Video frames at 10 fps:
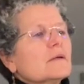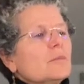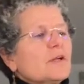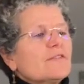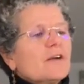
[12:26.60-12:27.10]

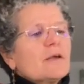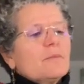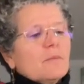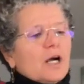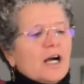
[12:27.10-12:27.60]
But if I
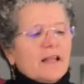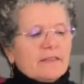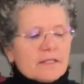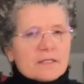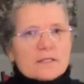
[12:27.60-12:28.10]
cut
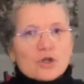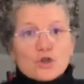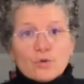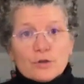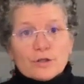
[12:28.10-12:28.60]
this
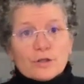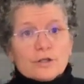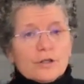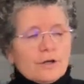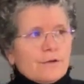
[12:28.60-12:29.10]
shorter,
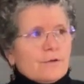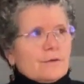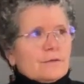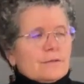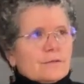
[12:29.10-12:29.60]

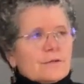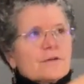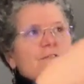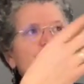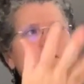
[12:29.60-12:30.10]
they're going
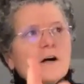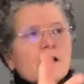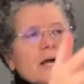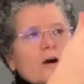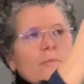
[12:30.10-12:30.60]
to fall
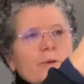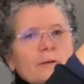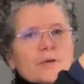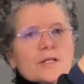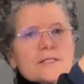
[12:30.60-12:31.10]
out, but I'm
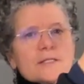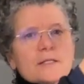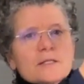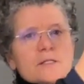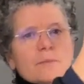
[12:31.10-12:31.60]
going to see
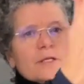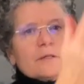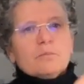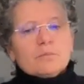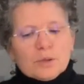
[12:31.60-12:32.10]
these big
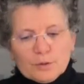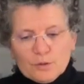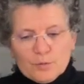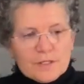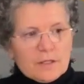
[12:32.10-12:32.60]

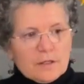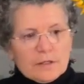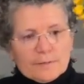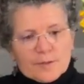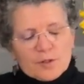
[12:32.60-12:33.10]
blooms here.
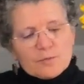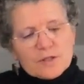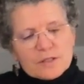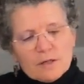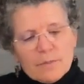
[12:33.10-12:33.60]
So I'm
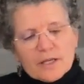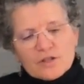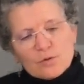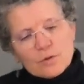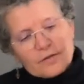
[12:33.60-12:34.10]
just going to make
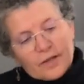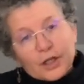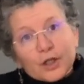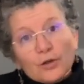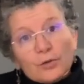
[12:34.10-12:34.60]
sort of a
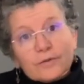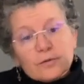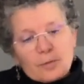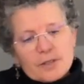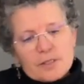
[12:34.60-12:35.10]

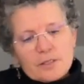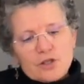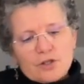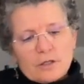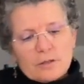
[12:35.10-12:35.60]
uniform
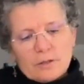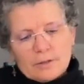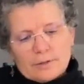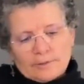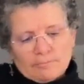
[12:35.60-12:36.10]
decision
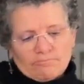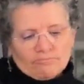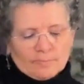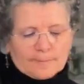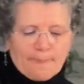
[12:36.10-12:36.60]

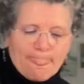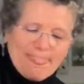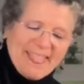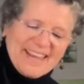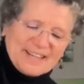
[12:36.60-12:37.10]

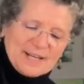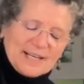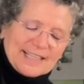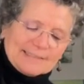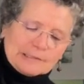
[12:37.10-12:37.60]
and
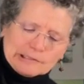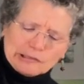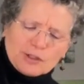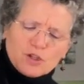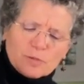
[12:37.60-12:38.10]
cut.
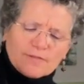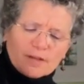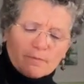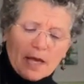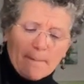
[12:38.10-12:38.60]
Excuse me if
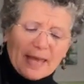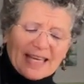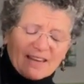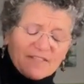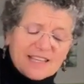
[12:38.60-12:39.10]
I'm
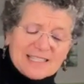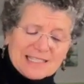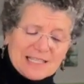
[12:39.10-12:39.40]
making faces.